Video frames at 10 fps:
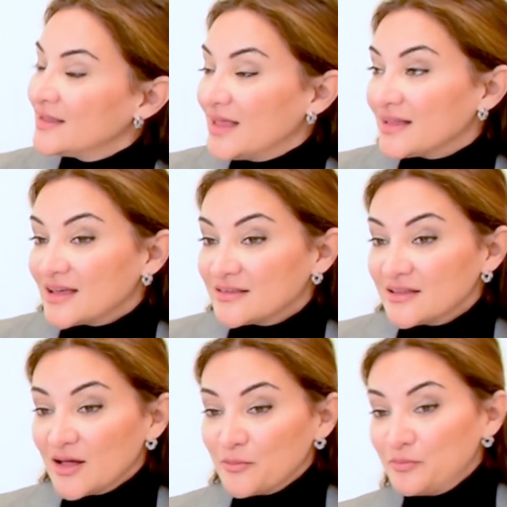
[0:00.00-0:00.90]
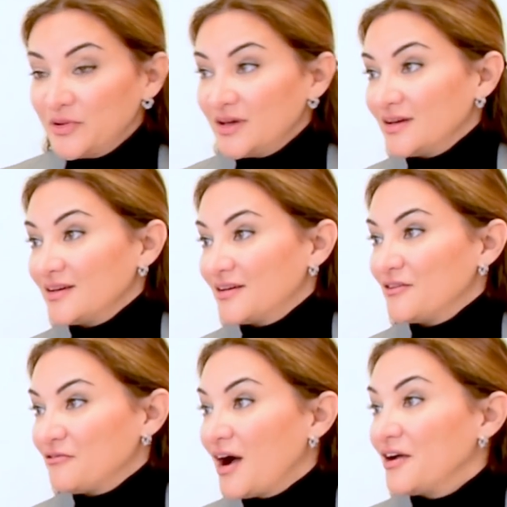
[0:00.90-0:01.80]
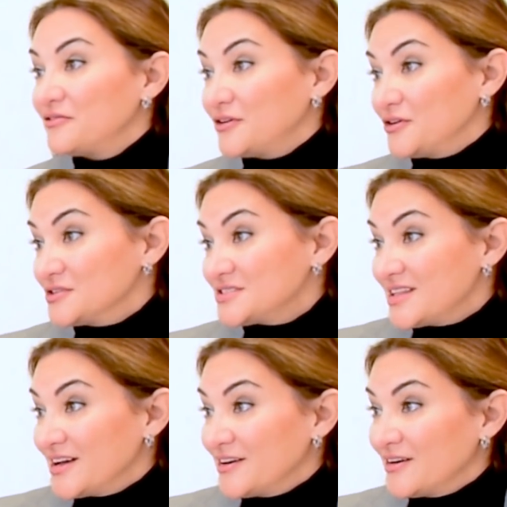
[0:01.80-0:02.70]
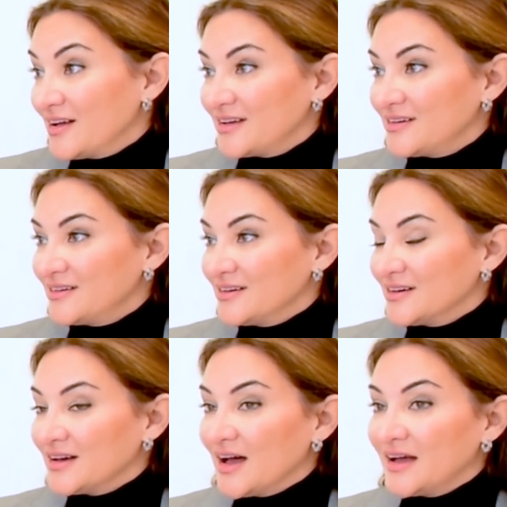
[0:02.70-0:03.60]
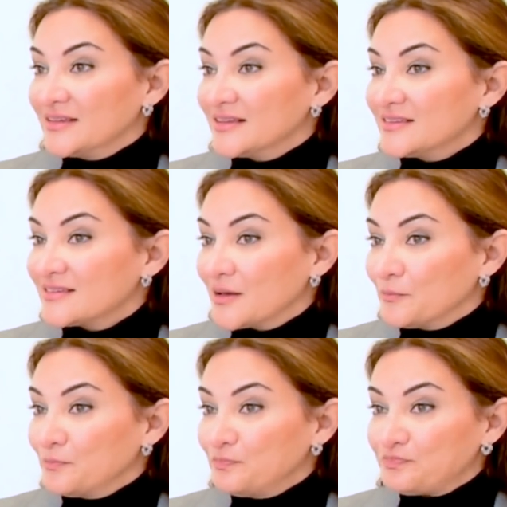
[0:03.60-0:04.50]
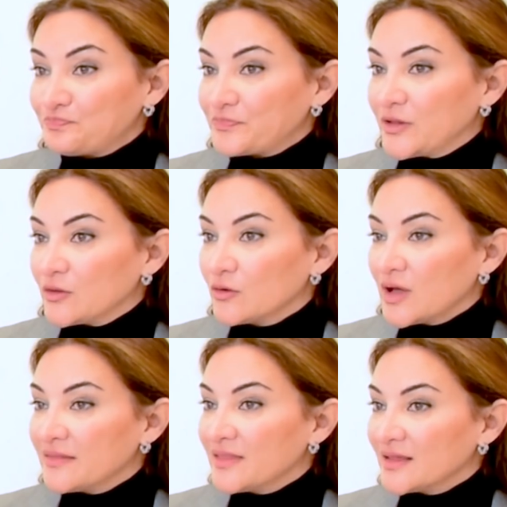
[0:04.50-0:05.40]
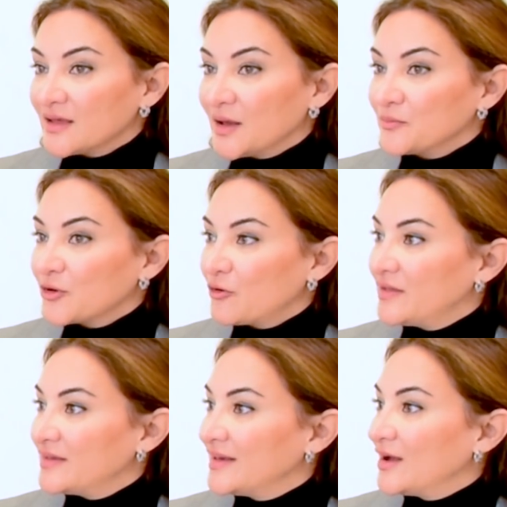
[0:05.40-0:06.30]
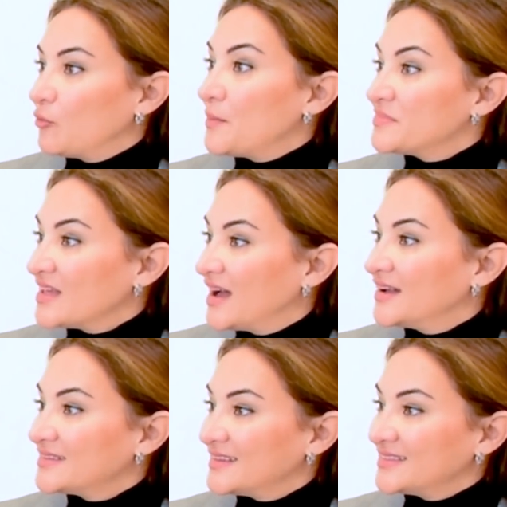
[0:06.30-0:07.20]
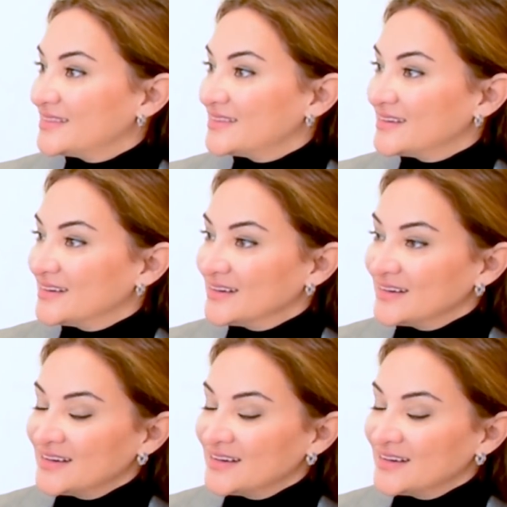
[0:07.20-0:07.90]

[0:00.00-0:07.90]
That ended up being five years there. I, uh, I did some, you know, at that time creating a website, and uh,